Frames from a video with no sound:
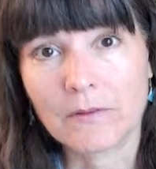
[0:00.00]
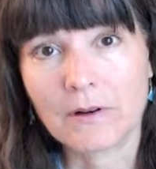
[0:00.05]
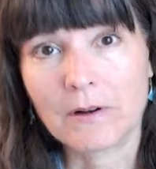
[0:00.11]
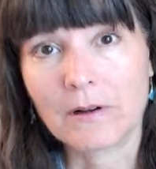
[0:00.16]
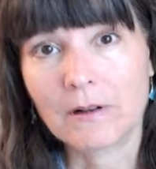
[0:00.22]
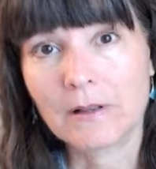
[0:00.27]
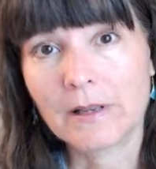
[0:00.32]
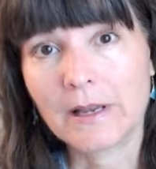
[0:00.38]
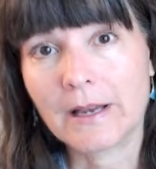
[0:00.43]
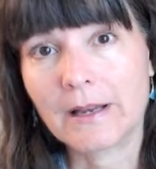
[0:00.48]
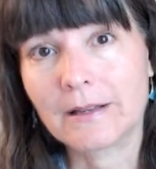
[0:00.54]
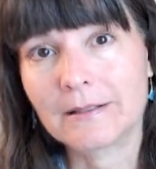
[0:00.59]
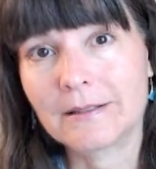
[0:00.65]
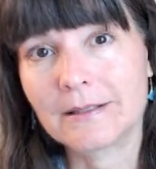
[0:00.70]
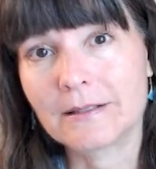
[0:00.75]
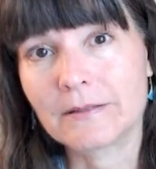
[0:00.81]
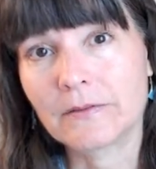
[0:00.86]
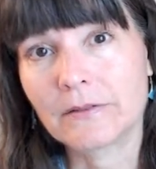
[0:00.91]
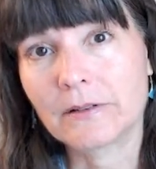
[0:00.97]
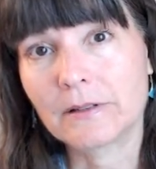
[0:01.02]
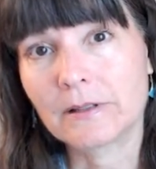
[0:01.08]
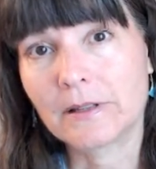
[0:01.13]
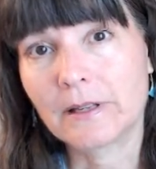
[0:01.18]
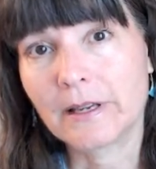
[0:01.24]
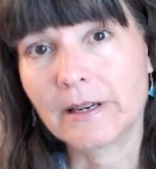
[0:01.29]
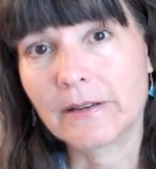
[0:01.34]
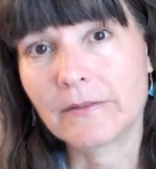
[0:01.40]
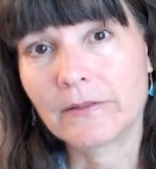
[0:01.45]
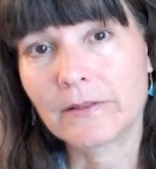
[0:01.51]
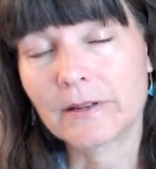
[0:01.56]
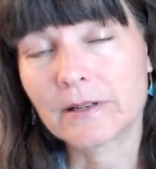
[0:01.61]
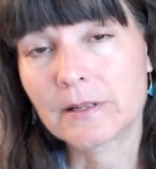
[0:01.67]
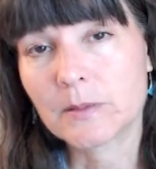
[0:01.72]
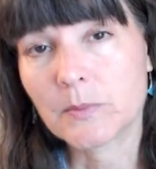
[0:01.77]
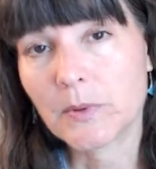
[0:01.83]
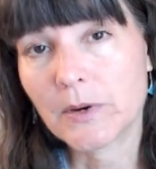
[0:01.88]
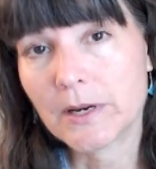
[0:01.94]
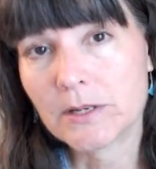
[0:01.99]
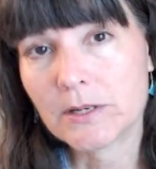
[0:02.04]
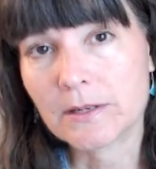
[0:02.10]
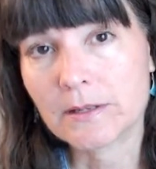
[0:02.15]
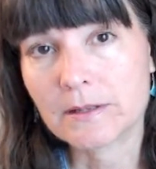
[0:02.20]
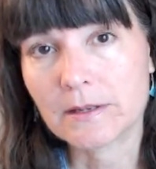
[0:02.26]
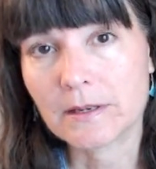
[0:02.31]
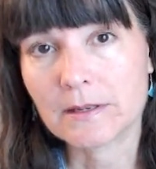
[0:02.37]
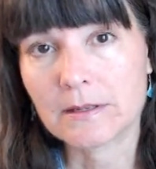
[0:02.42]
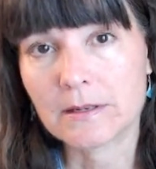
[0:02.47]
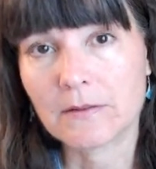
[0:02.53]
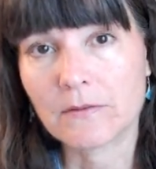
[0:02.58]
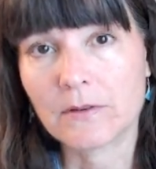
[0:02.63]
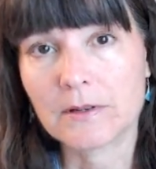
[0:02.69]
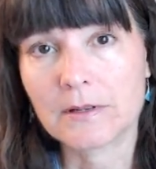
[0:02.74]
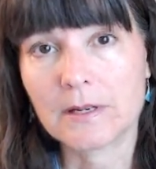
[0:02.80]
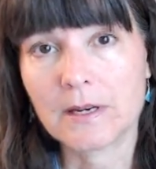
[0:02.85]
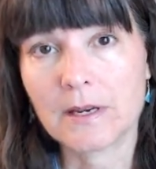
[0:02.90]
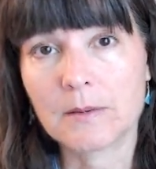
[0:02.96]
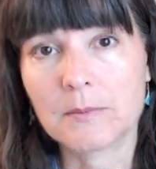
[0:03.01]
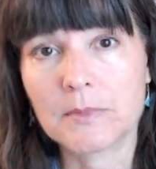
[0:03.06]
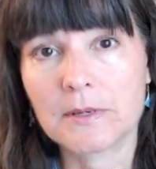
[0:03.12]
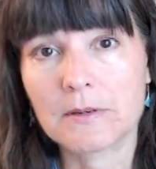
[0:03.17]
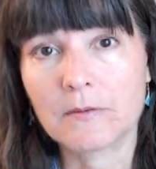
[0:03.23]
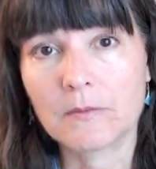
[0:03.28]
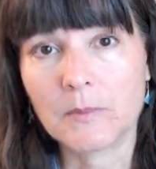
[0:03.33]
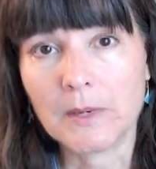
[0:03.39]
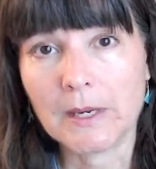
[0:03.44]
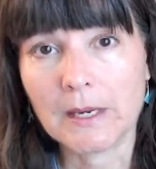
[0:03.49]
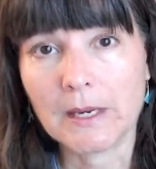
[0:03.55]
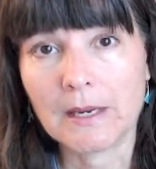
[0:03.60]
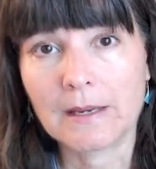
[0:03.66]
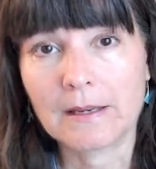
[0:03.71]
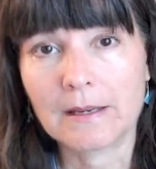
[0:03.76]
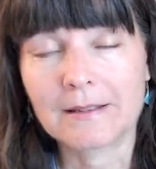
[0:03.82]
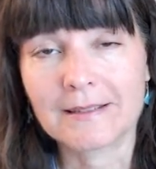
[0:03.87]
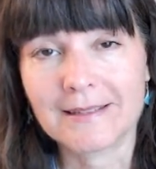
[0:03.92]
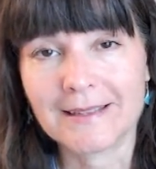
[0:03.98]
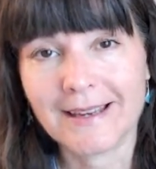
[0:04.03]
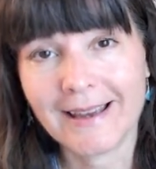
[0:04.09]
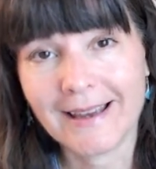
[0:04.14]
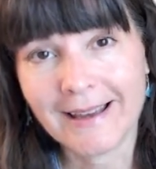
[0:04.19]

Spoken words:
all had different life expressions as different types of beings,